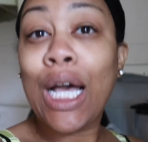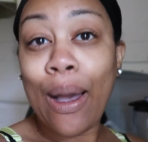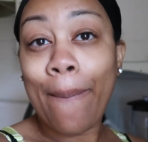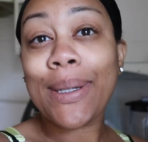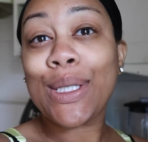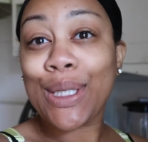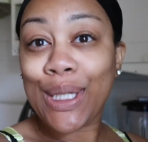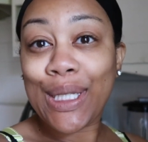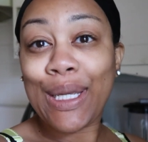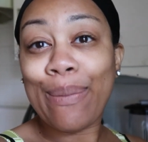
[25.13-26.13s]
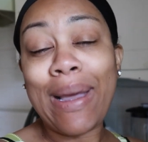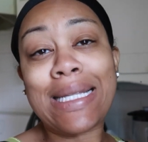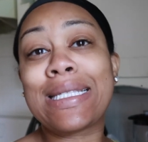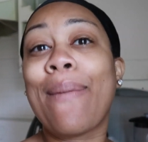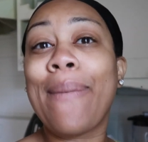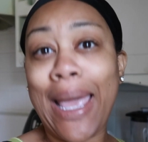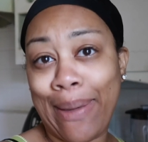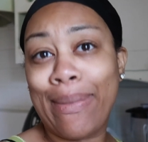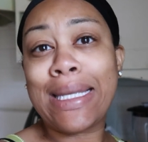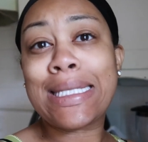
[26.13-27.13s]
Up early, about to
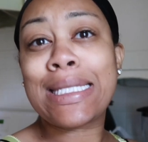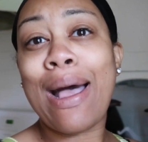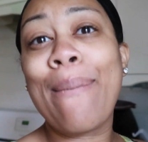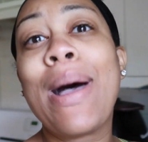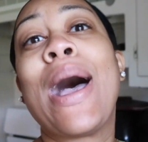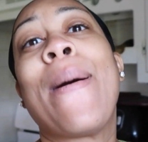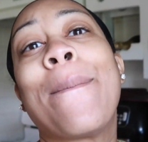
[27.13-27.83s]
make me some